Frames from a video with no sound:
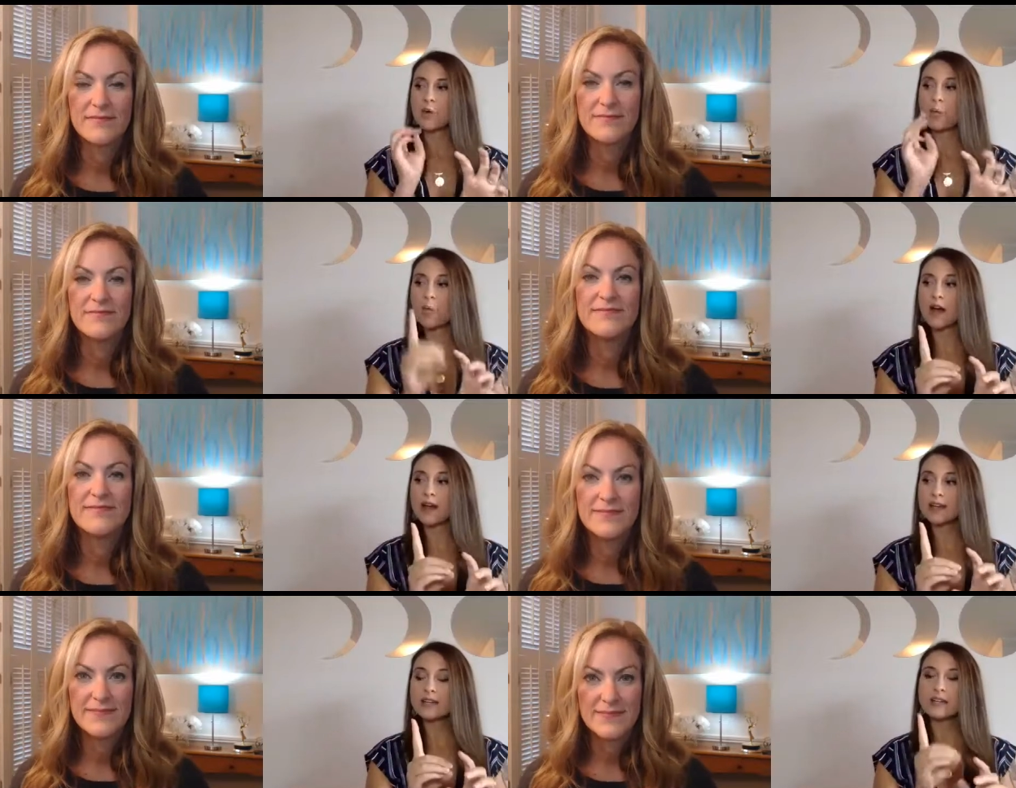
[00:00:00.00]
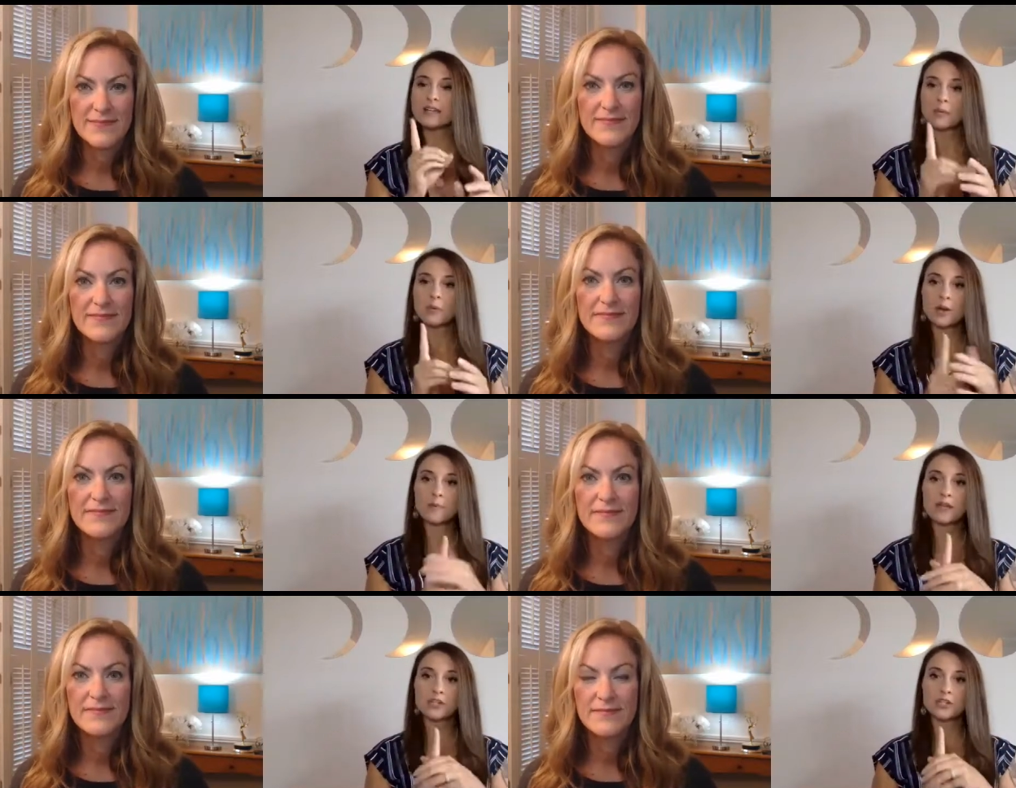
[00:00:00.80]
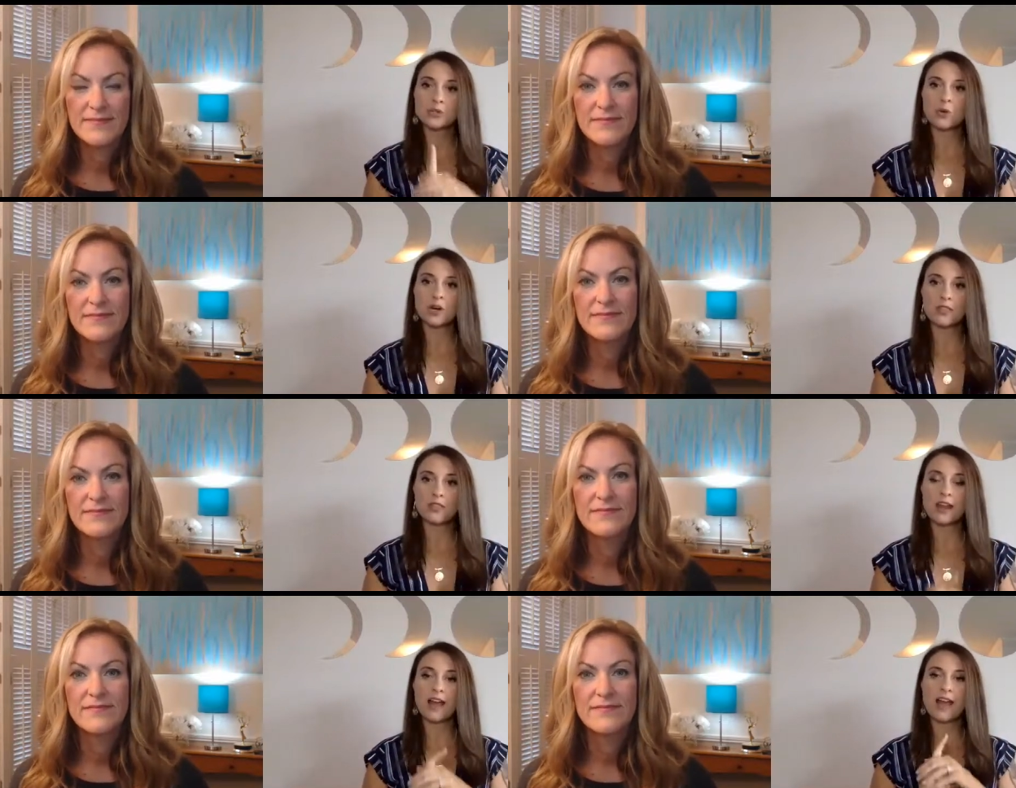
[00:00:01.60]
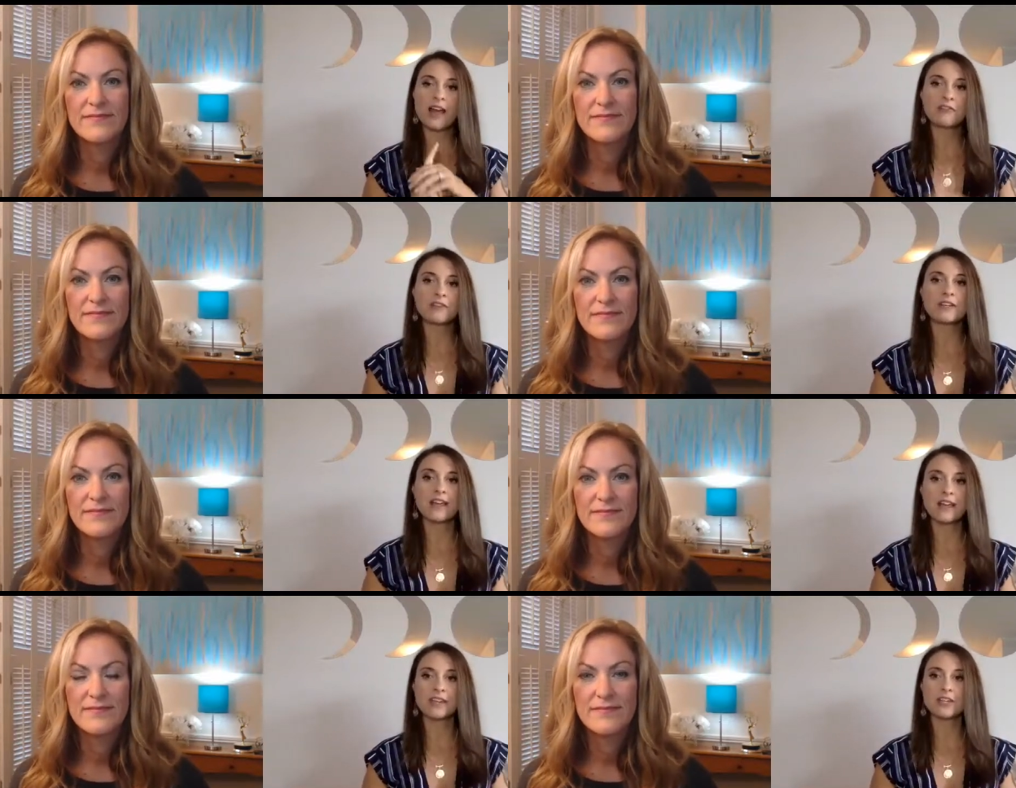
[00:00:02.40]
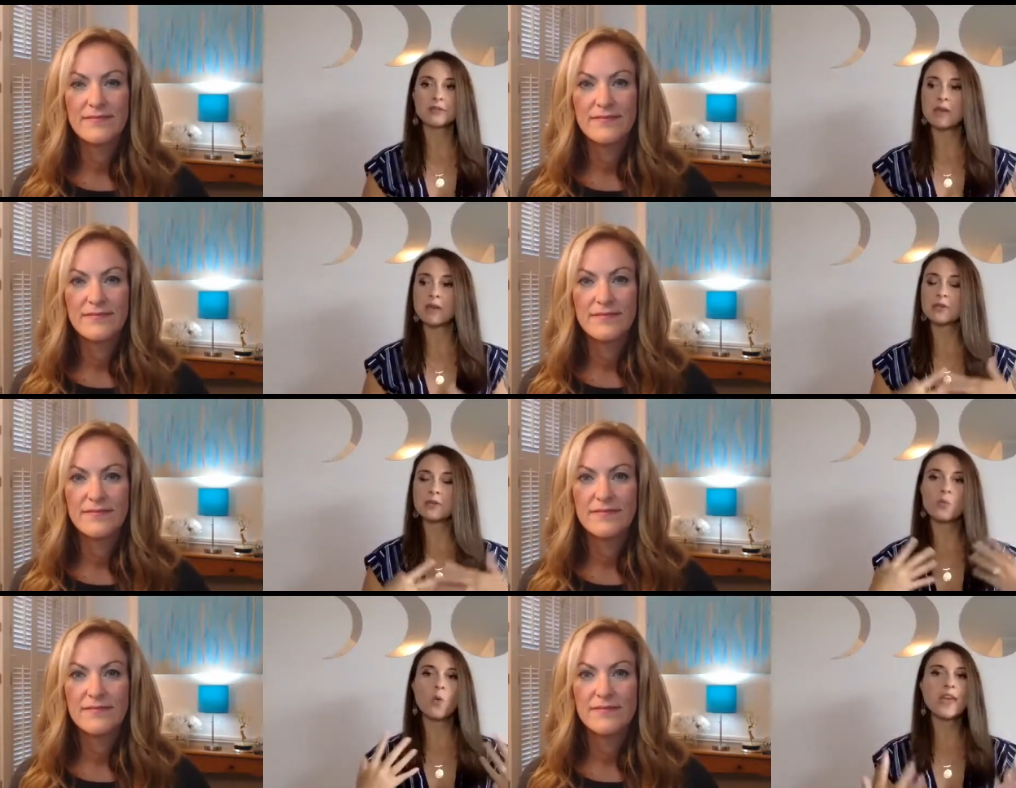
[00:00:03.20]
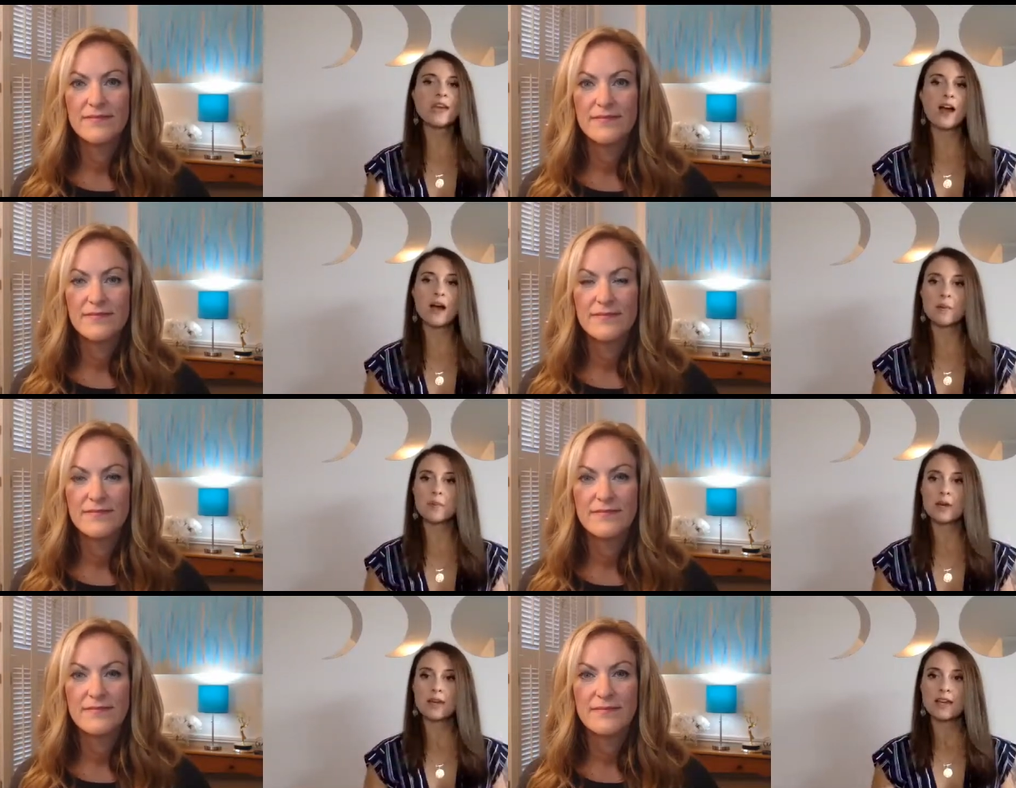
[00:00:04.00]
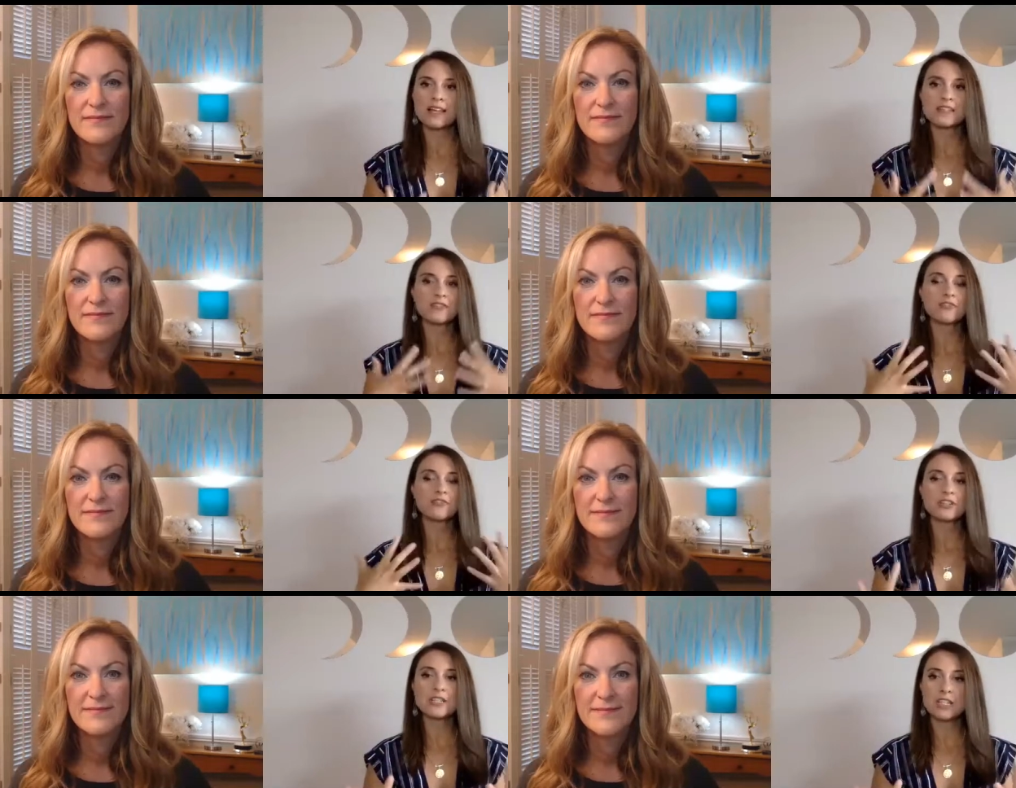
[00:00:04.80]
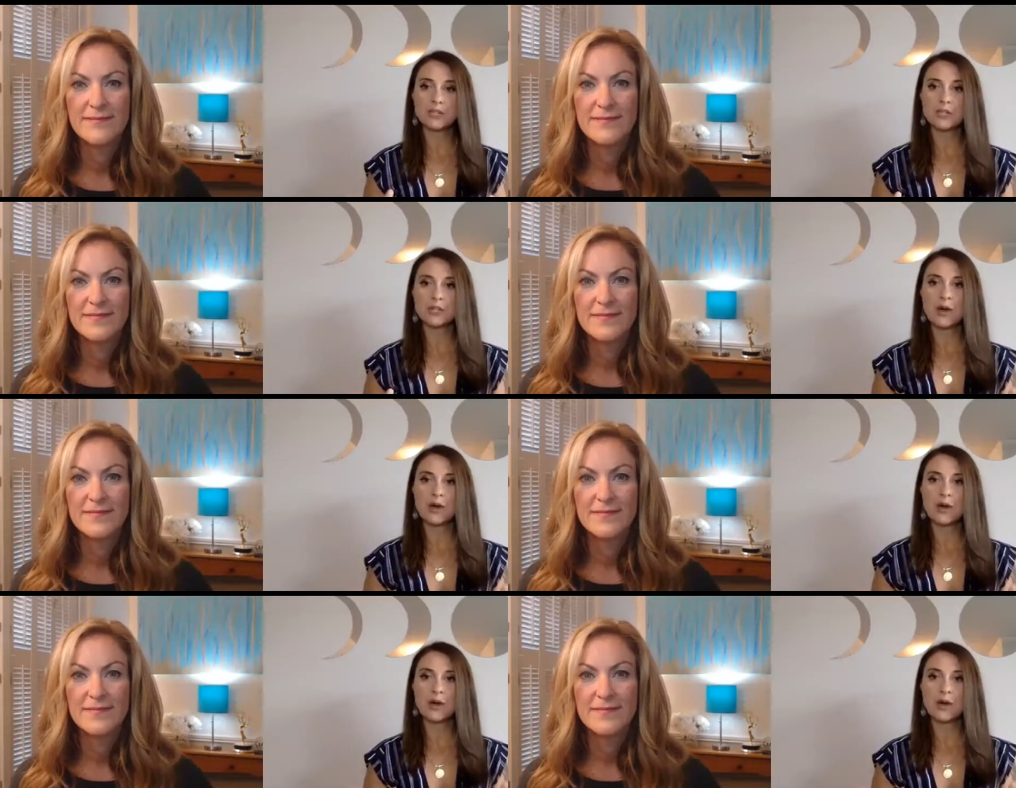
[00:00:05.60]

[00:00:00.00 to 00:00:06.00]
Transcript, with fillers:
Speaker 1: one, number one, make sure that every day, maybe you wake up, it's the first thing you do.